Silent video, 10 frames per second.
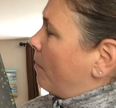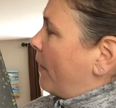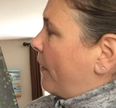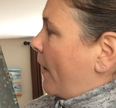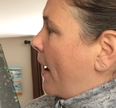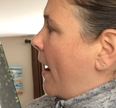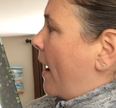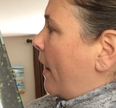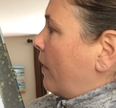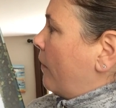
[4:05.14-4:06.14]
But the
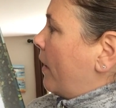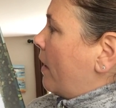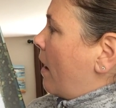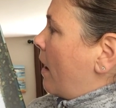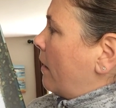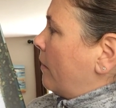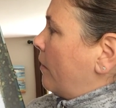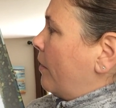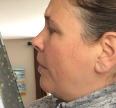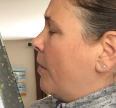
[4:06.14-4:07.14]
higher I got,
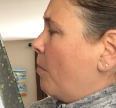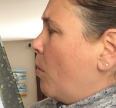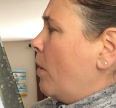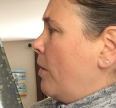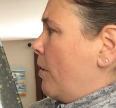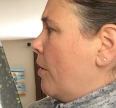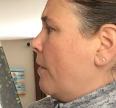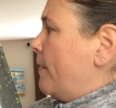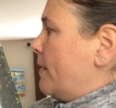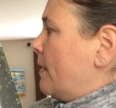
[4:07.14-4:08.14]
the more
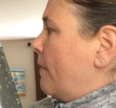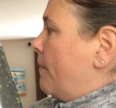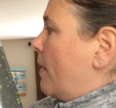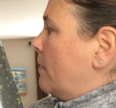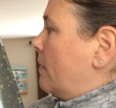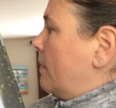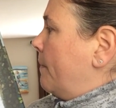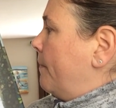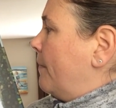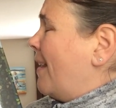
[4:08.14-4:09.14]
nervous I felt.
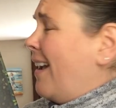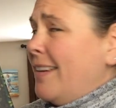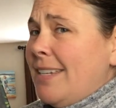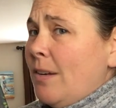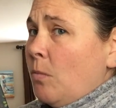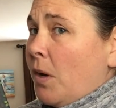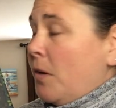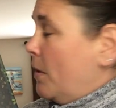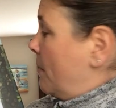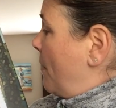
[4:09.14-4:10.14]
I didn't
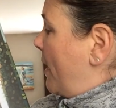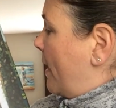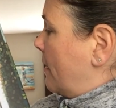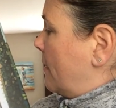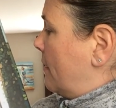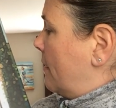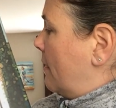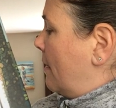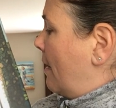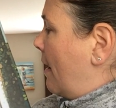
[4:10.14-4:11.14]
want to admit it.
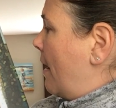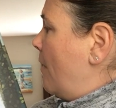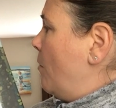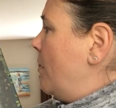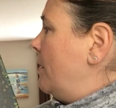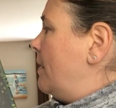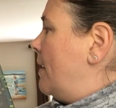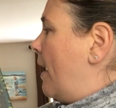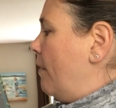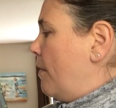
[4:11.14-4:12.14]
I was
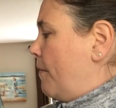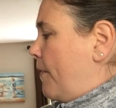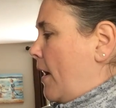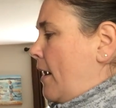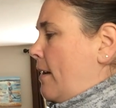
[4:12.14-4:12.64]
terrified.